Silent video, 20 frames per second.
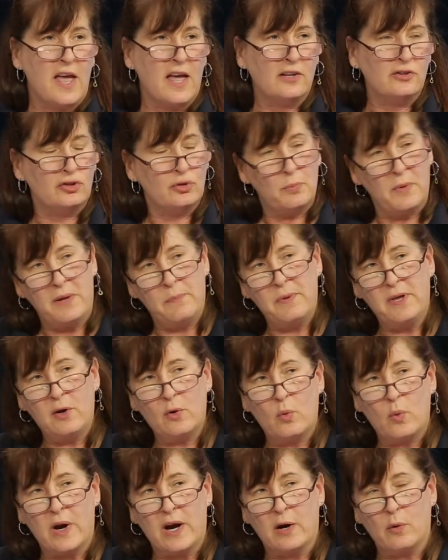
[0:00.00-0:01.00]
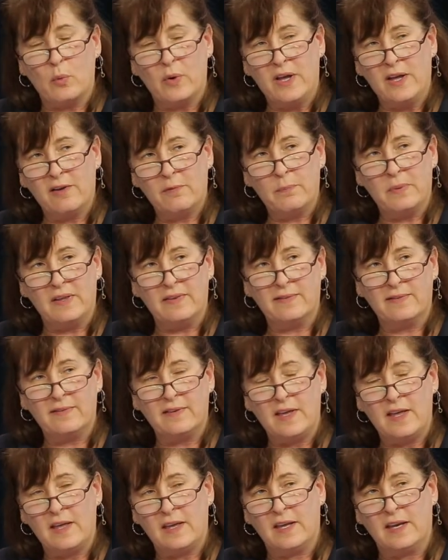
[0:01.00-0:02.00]
As you may be aware, we have been
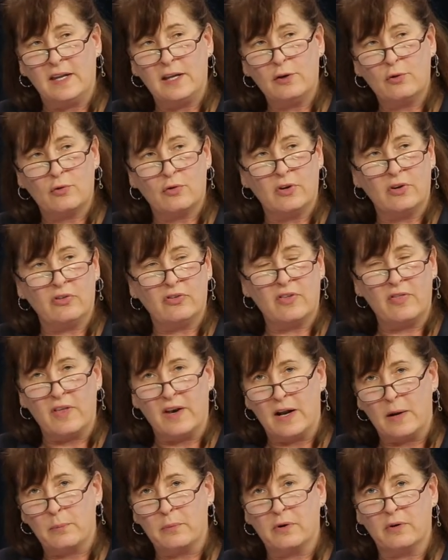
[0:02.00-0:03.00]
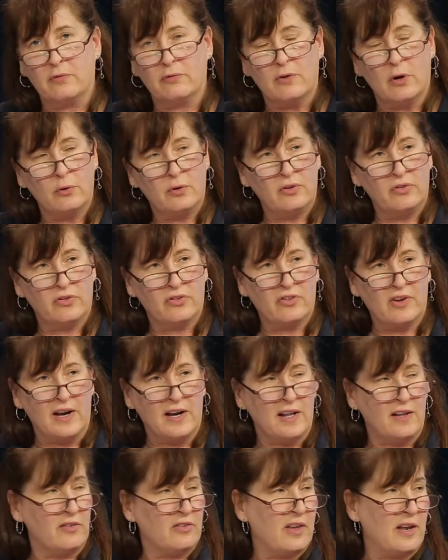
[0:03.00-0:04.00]
seeing an increase in the number of rodent
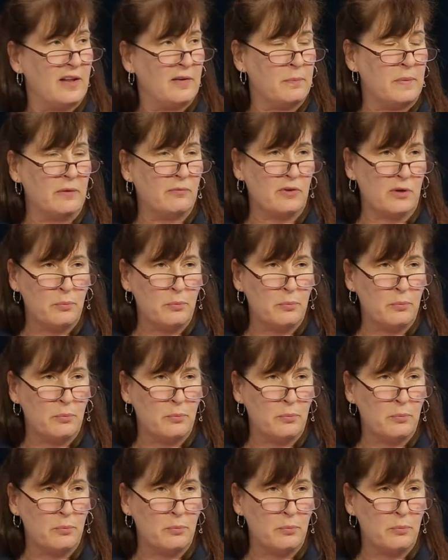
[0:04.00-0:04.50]
sightings that have been